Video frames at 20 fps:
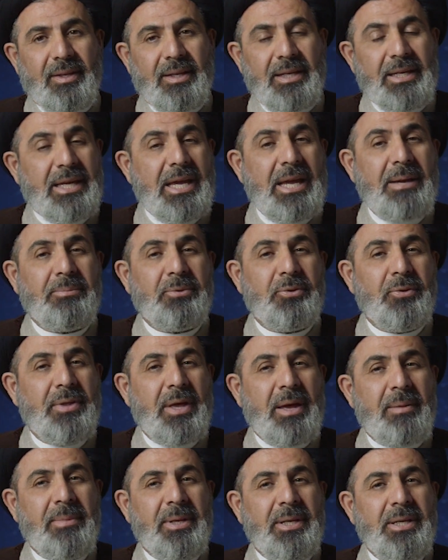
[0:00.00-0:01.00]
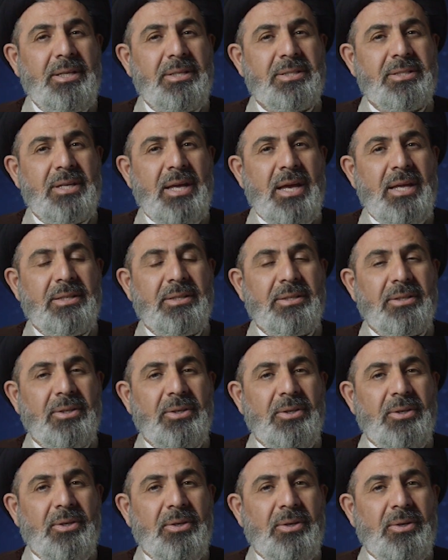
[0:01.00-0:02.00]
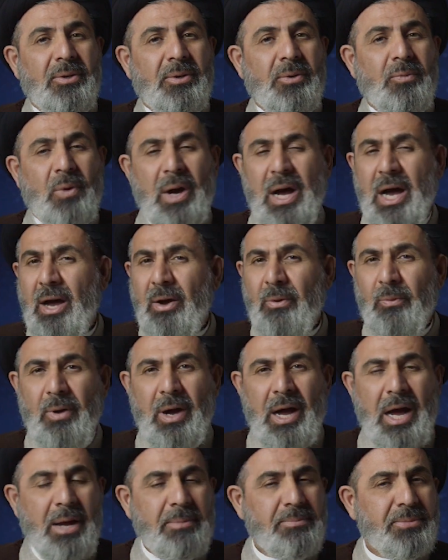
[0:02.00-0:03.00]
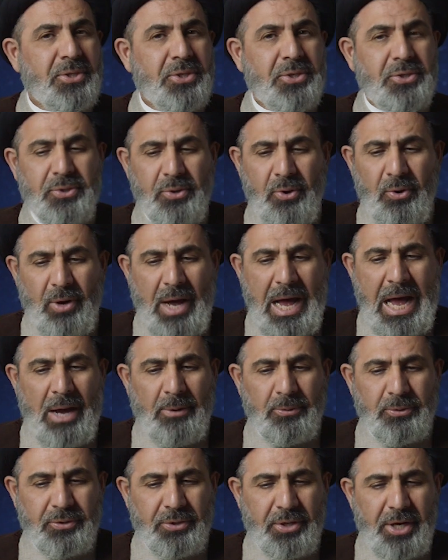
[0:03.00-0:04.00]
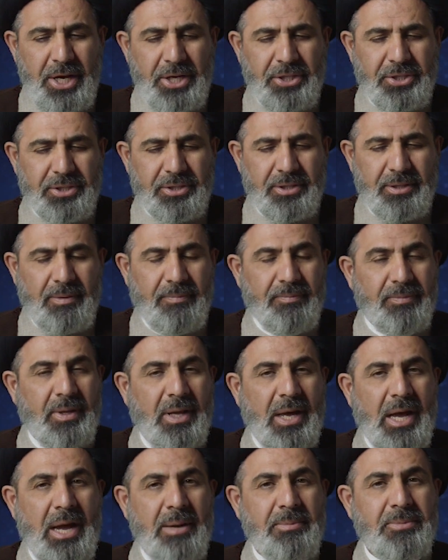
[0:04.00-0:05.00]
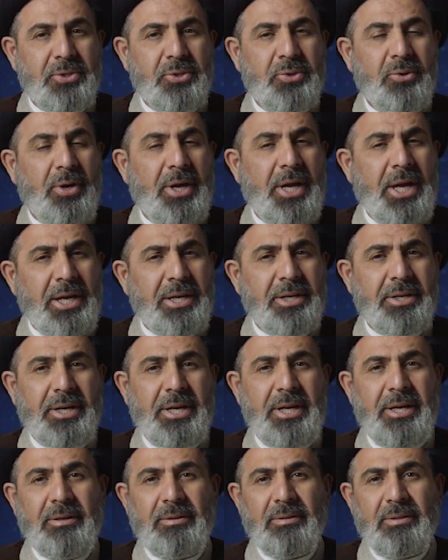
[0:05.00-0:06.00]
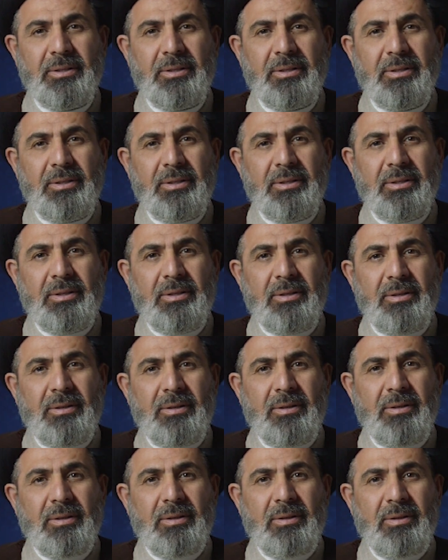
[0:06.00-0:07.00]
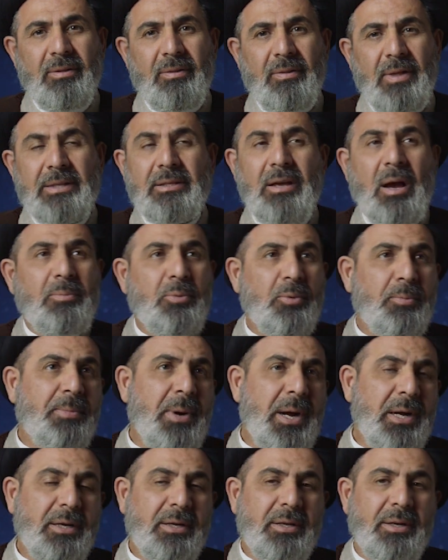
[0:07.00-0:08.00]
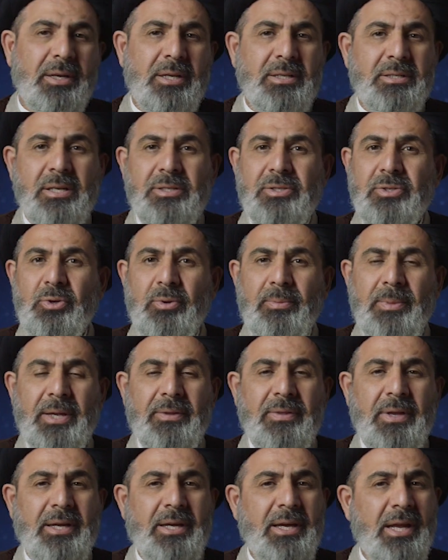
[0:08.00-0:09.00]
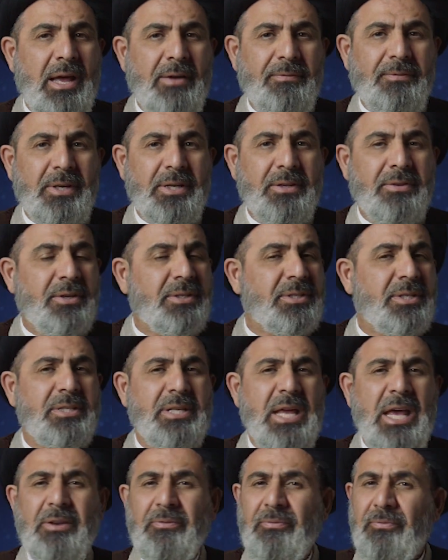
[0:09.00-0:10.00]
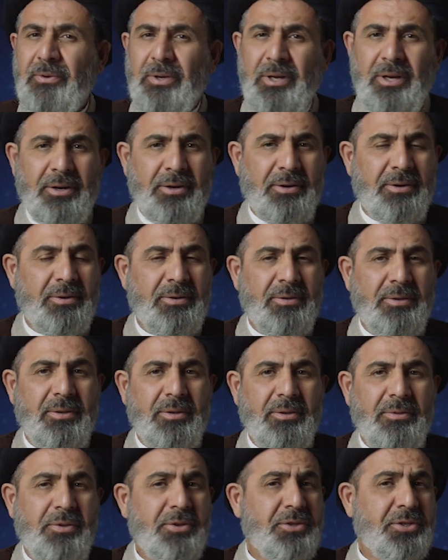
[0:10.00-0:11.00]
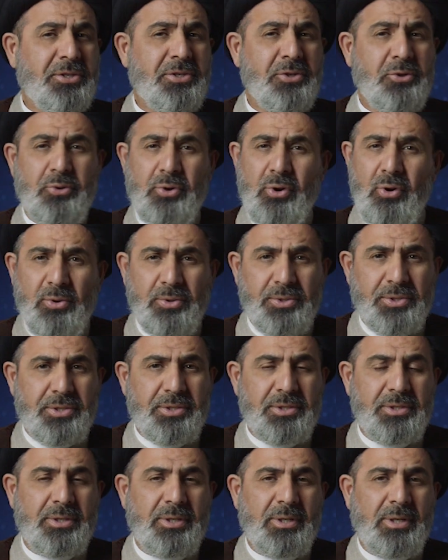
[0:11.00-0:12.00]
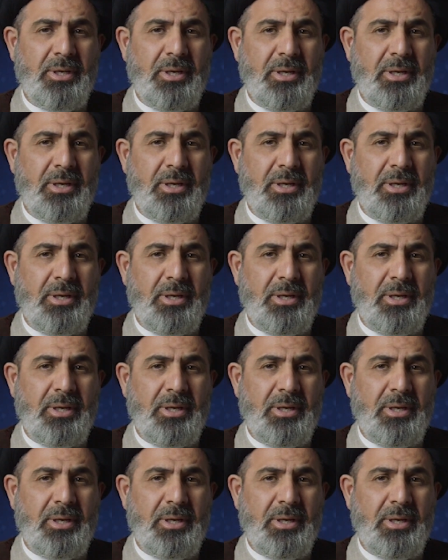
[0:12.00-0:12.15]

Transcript: He came to them and he said, "Wow, I'm so outraged. I'm so angry that Abu Bakr is assuming the caliphate. This is unfair. This is gross.